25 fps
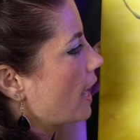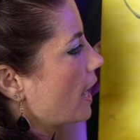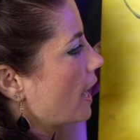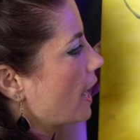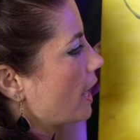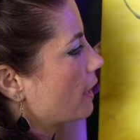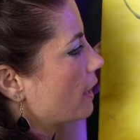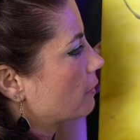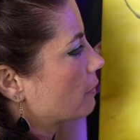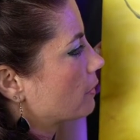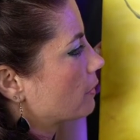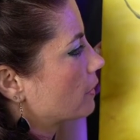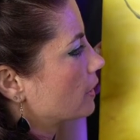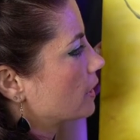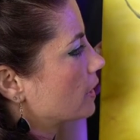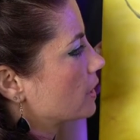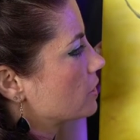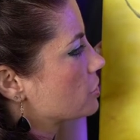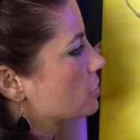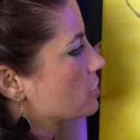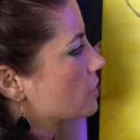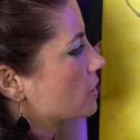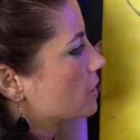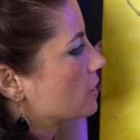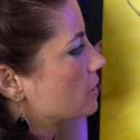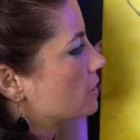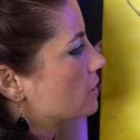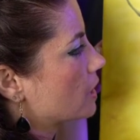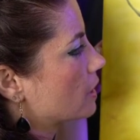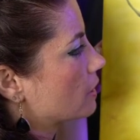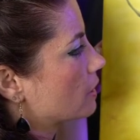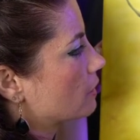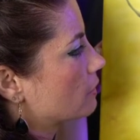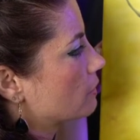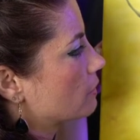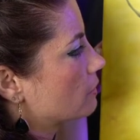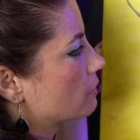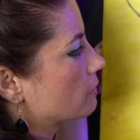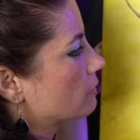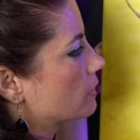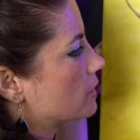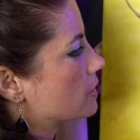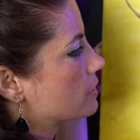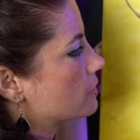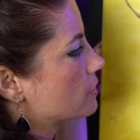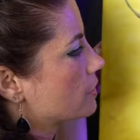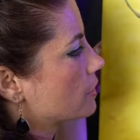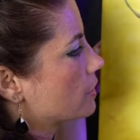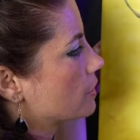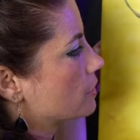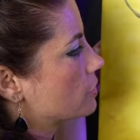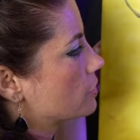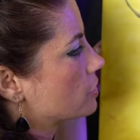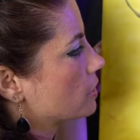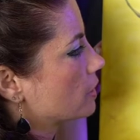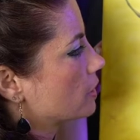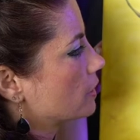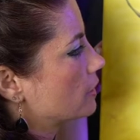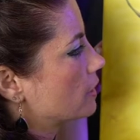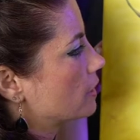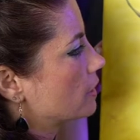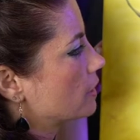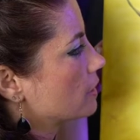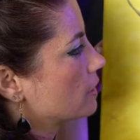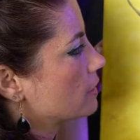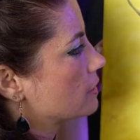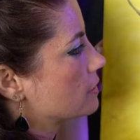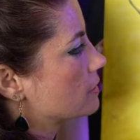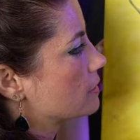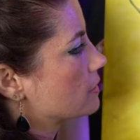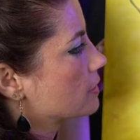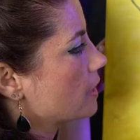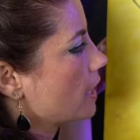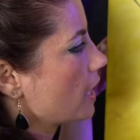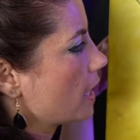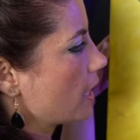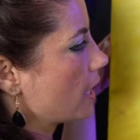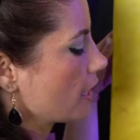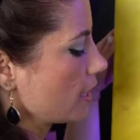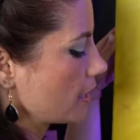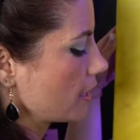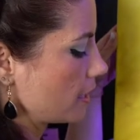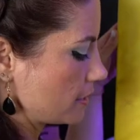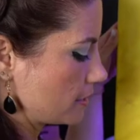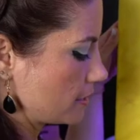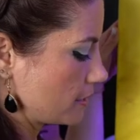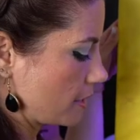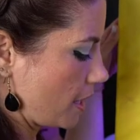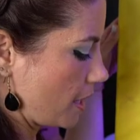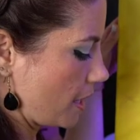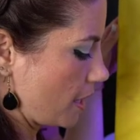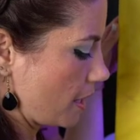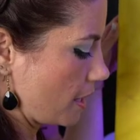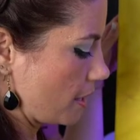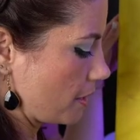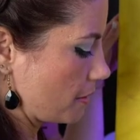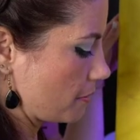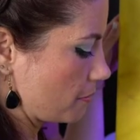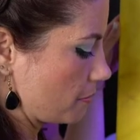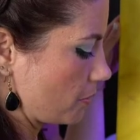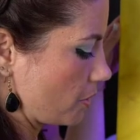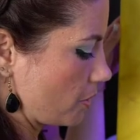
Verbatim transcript: I really should have done a little research on this and um,